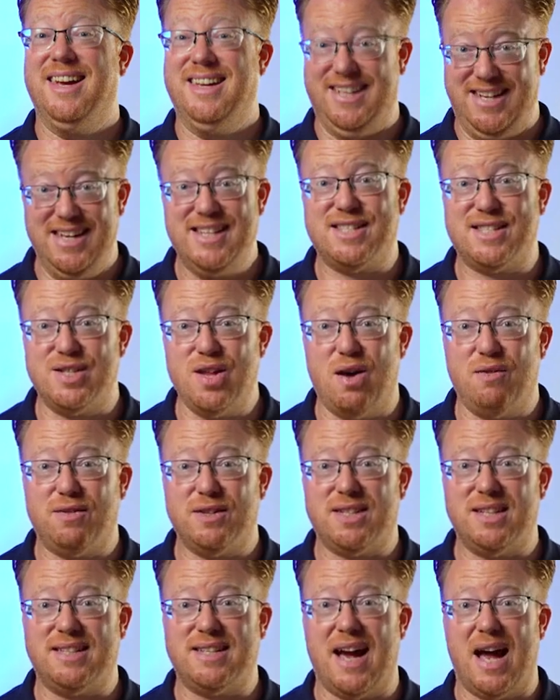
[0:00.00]
It's
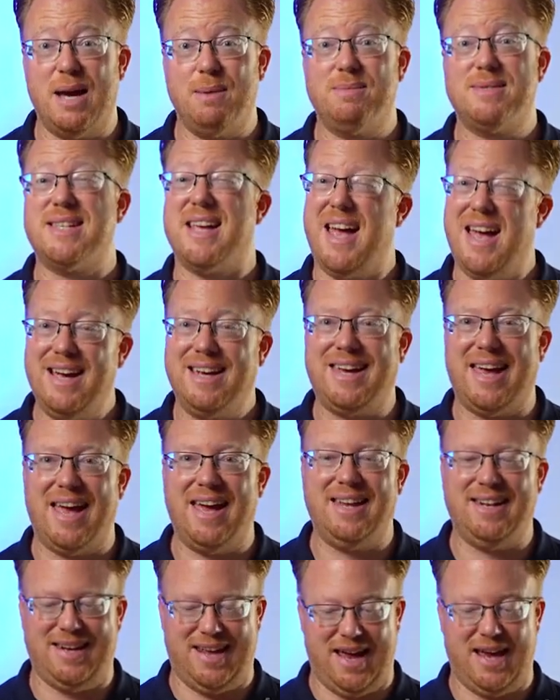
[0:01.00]
novelty times
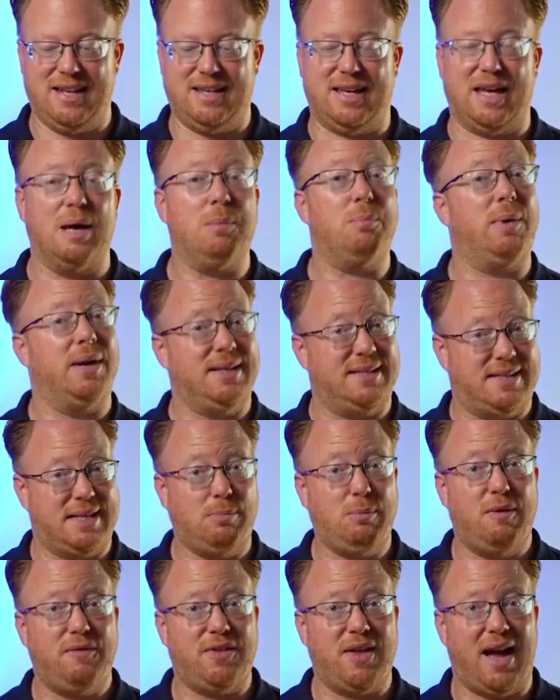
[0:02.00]
again at Kipp, and
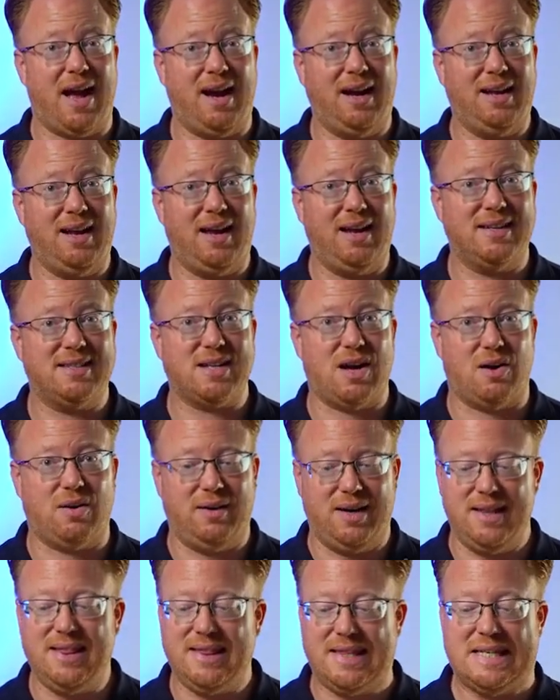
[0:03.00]
some of the highlights are
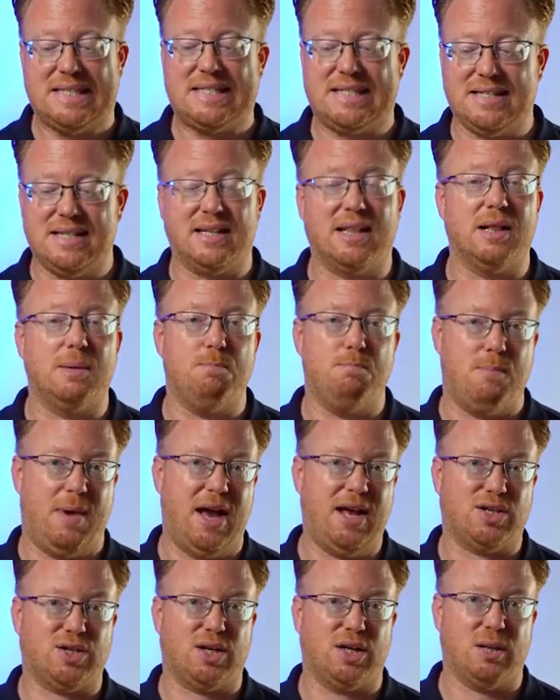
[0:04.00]
in this little
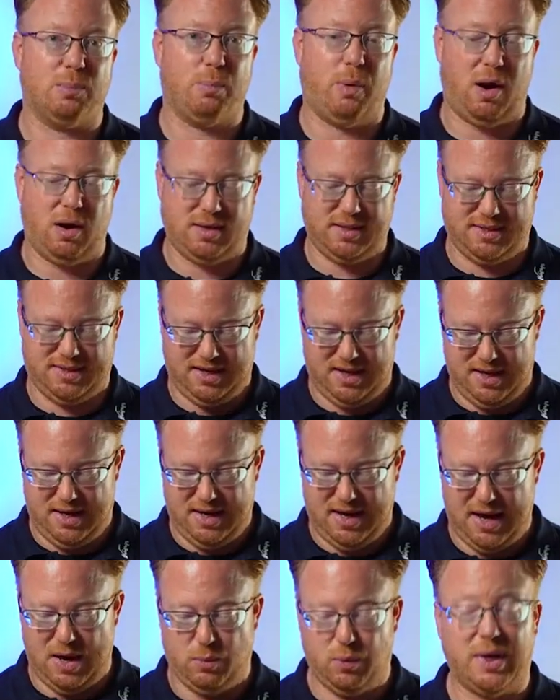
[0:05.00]
magical box,
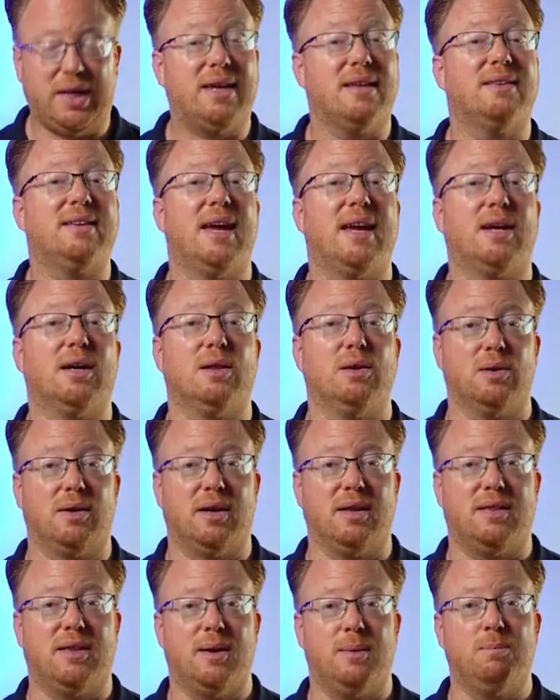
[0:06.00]
and we can take a look
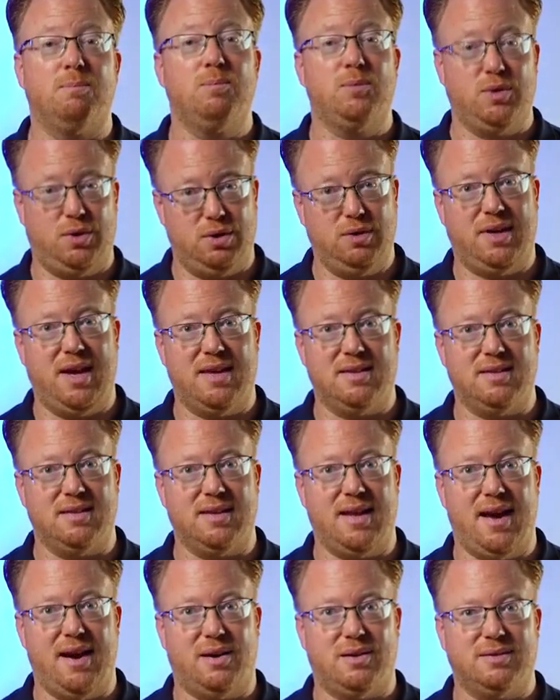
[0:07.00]
at them together
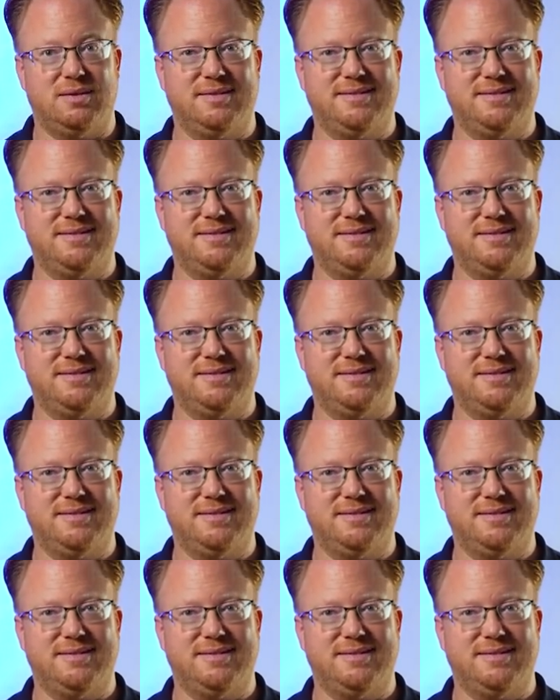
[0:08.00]
now.